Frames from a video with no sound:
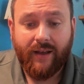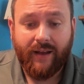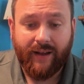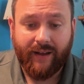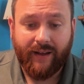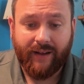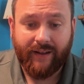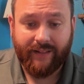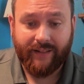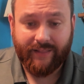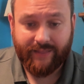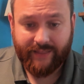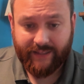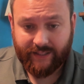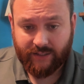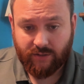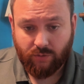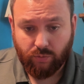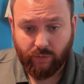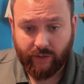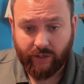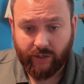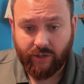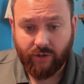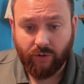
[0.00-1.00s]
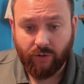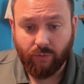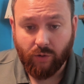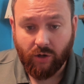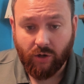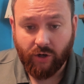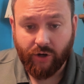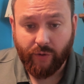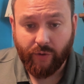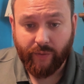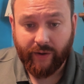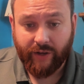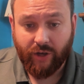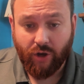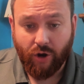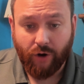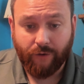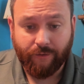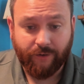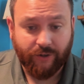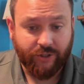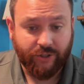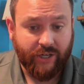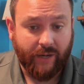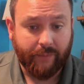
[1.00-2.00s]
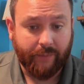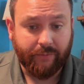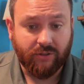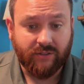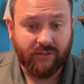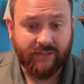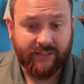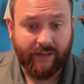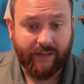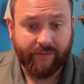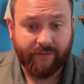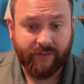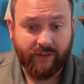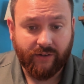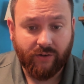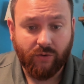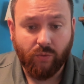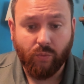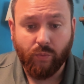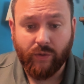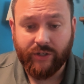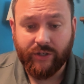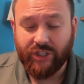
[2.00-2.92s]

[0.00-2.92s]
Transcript: This week, we're going over Chapter 7,